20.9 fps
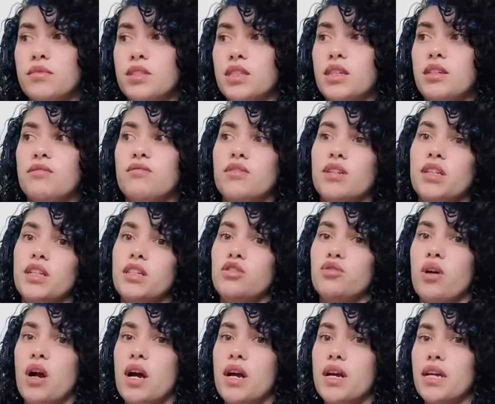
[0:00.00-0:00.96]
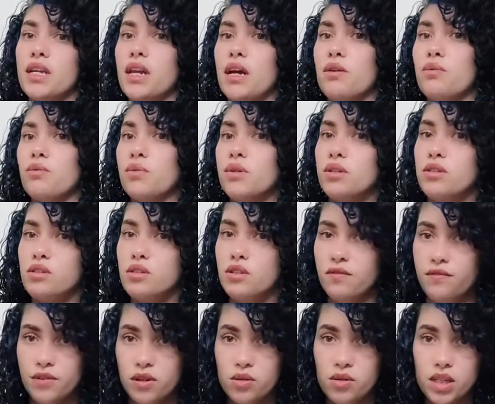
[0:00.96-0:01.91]
didn't really dry and I was
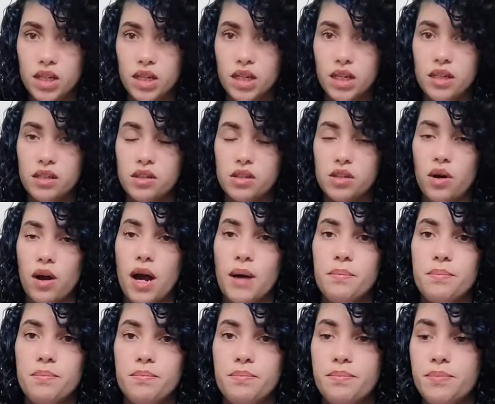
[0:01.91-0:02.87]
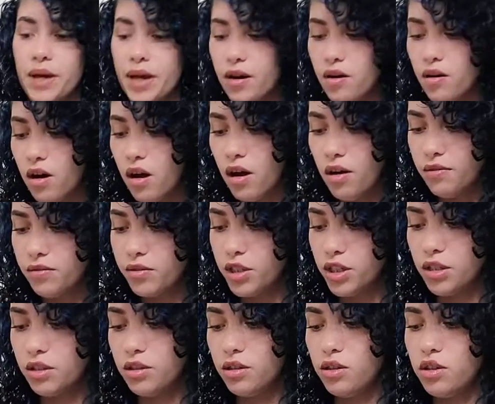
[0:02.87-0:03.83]
diffusing it, so I'm better off
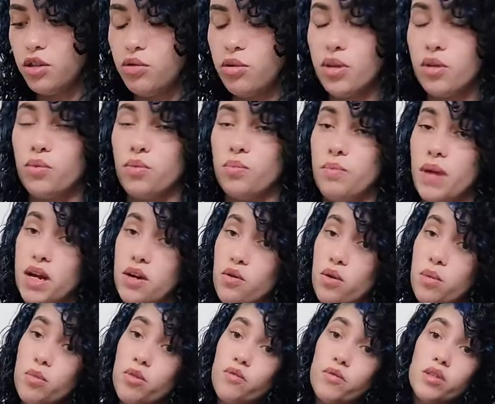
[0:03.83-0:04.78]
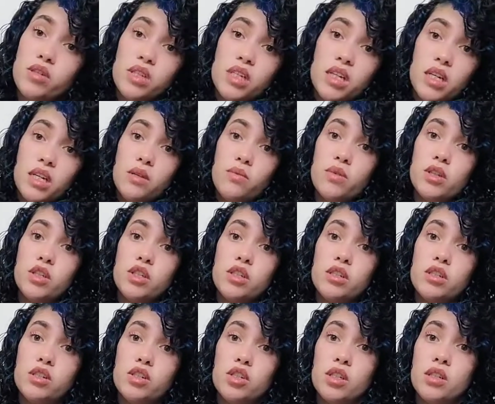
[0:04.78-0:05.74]
just doing my normal routine, which
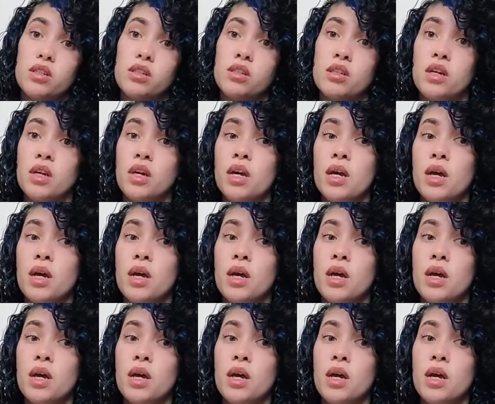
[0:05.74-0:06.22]
is just